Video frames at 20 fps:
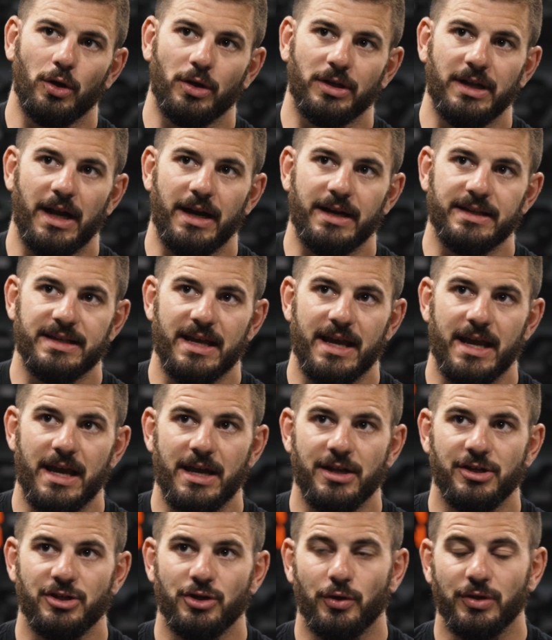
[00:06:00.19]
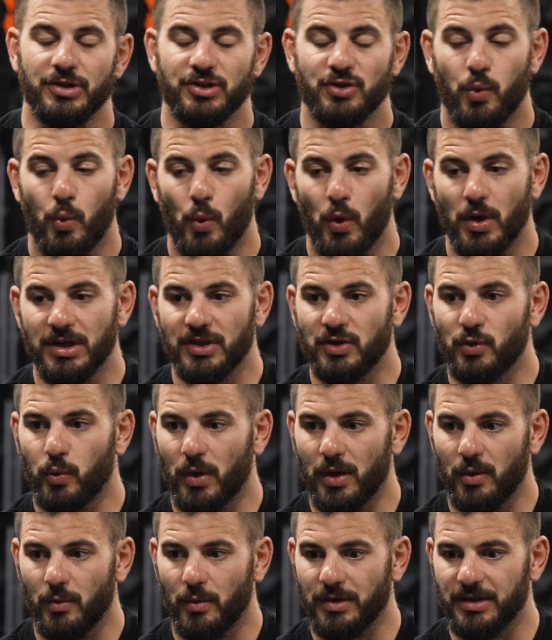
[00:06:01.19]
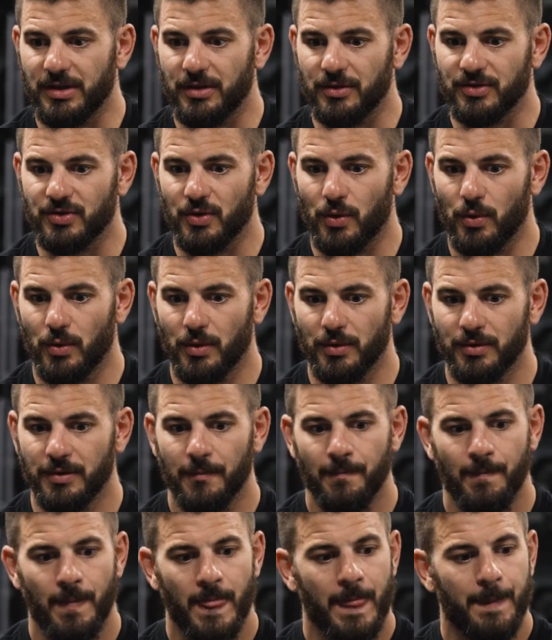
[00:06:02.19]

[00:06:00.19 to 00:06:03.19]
looking at his age, you know, he's 20, 21 years old.